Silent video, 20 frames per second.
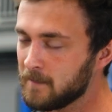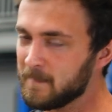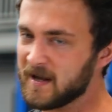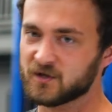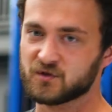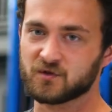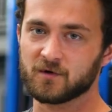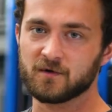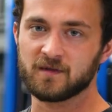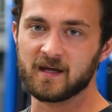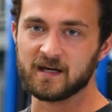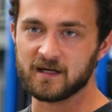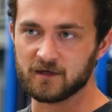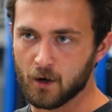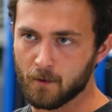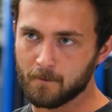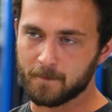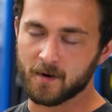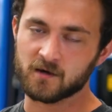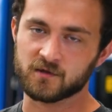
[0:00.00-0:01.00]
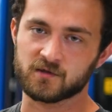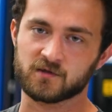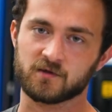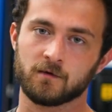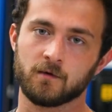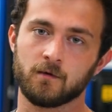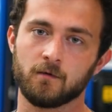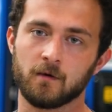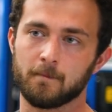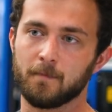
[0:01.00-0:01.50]
to make sure that you don't punch
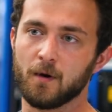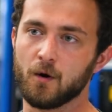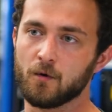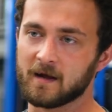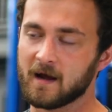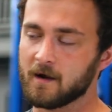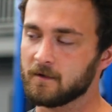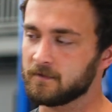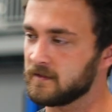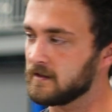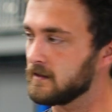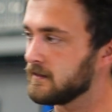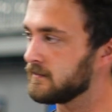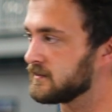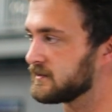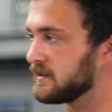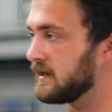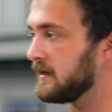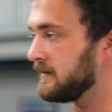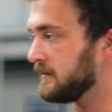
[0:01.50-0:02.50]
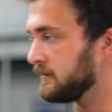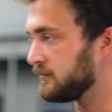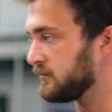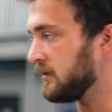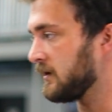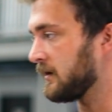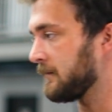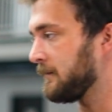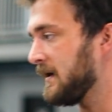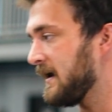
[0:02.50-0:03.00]
through and poke out the other side of your
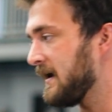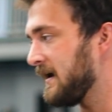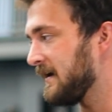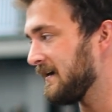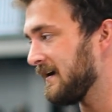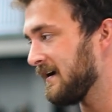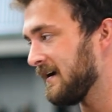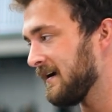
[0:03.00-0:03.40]
truck bed.